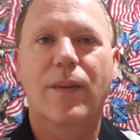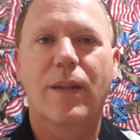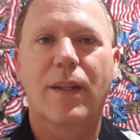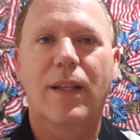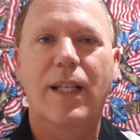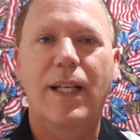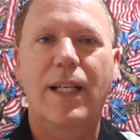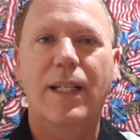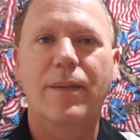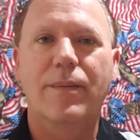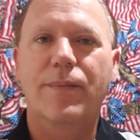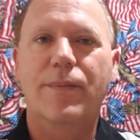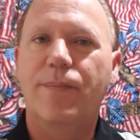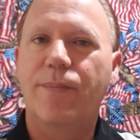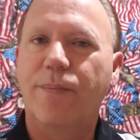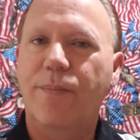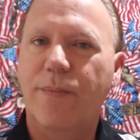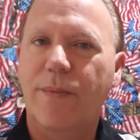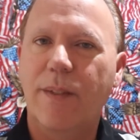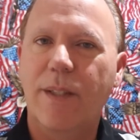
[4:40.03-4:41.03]
then,
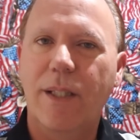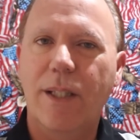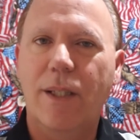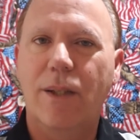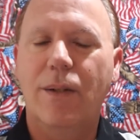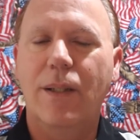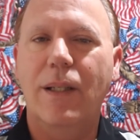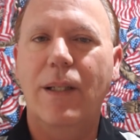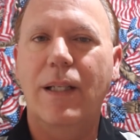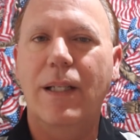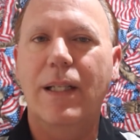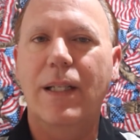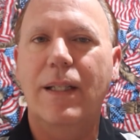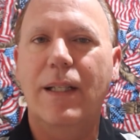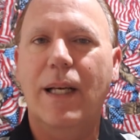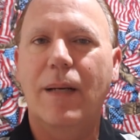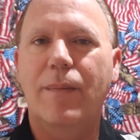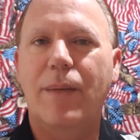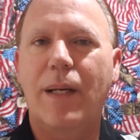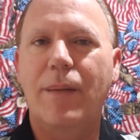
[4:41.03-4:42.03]

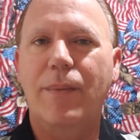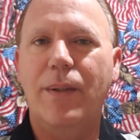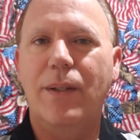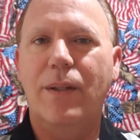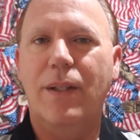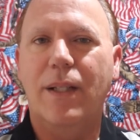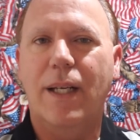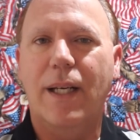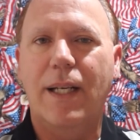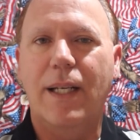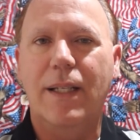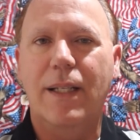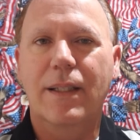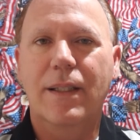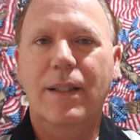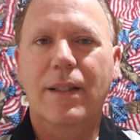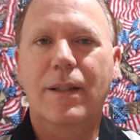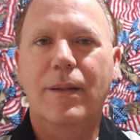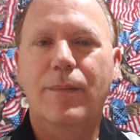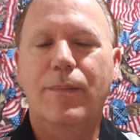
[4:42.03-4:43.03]
that might be okay.
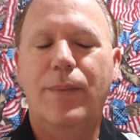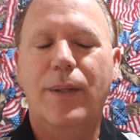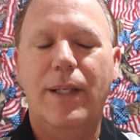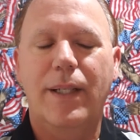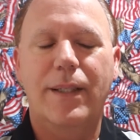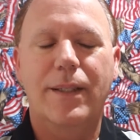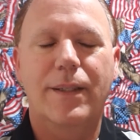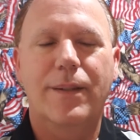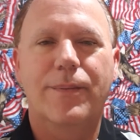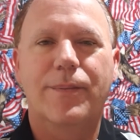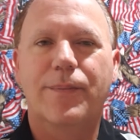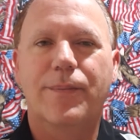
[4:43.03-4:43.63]
But